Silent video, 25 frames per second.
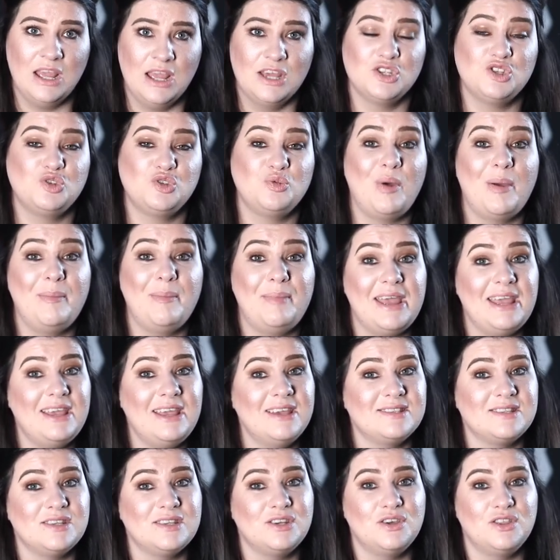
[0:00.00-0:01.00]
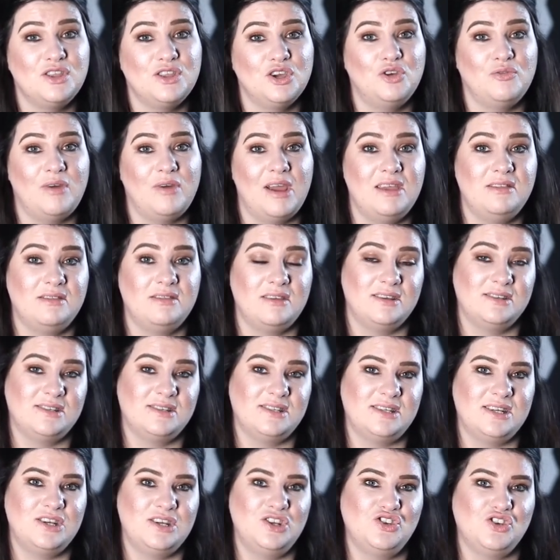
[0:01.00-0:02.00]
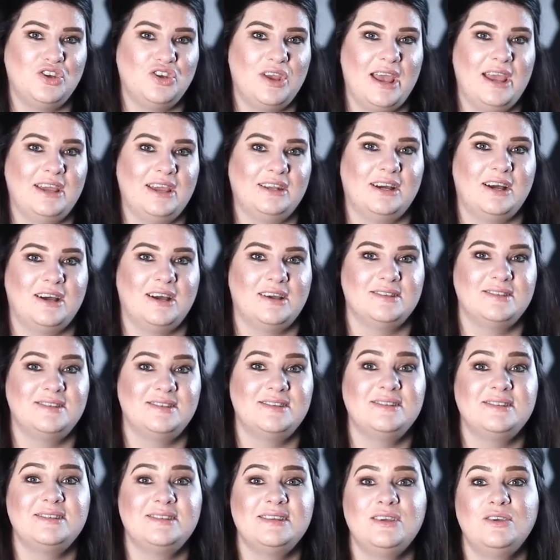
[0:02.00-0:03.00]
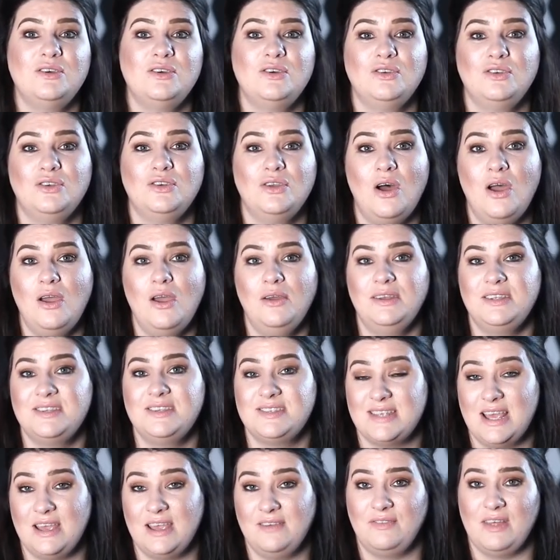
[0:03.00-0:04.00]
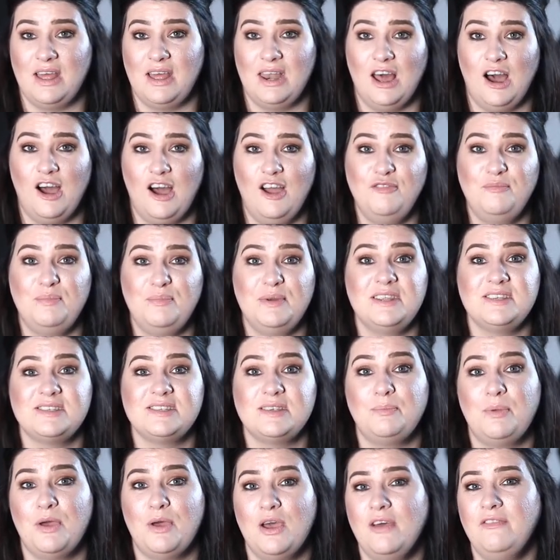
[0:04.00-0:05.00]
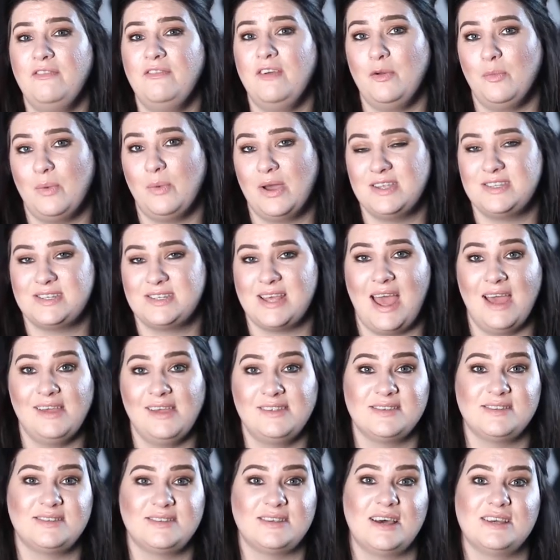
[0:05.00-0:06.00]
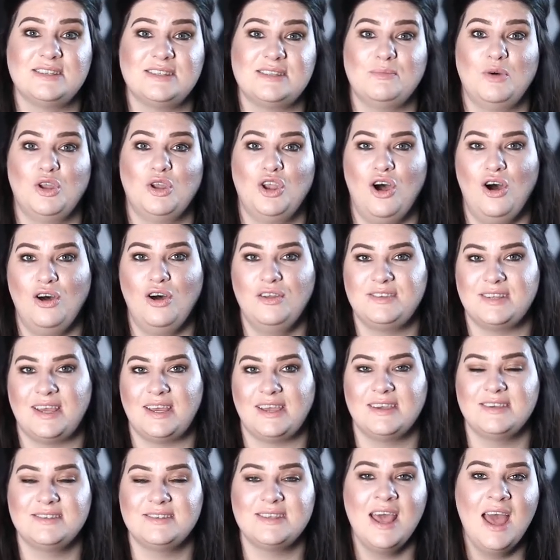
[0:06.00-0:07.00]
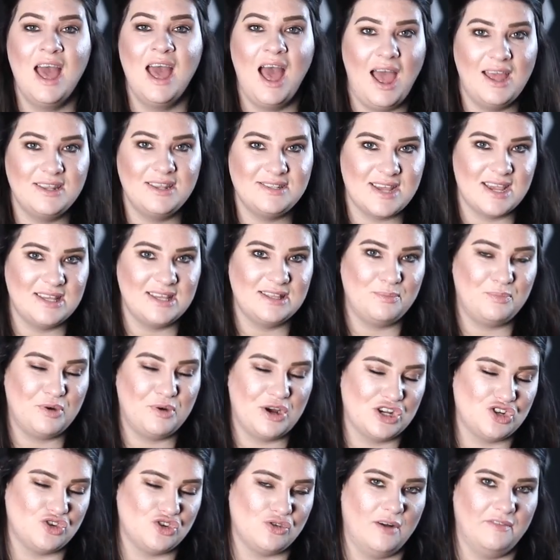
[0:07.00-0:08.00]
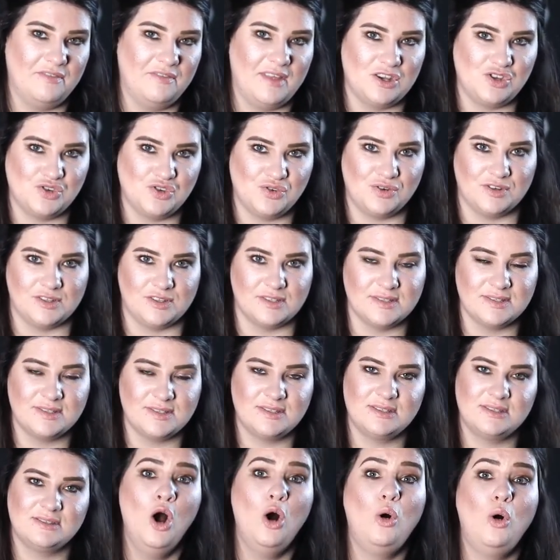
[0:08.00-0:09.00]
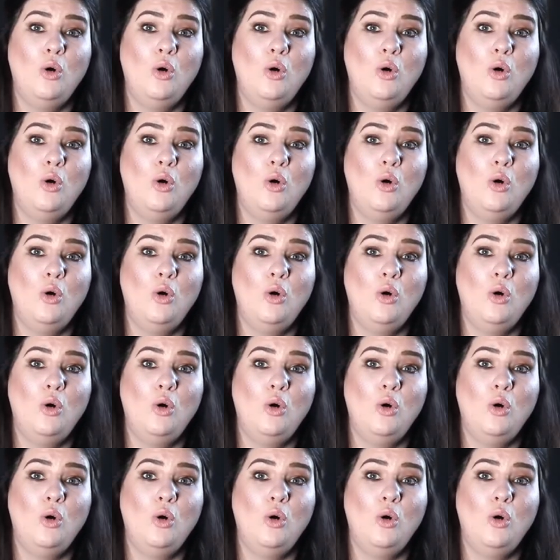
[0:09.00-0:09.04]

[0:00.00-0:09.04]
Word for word: Swimming is another great thing to teach a canine since it could not only save their life, but it's a perfect way to exercise them on hot days and take the pressure off their joints.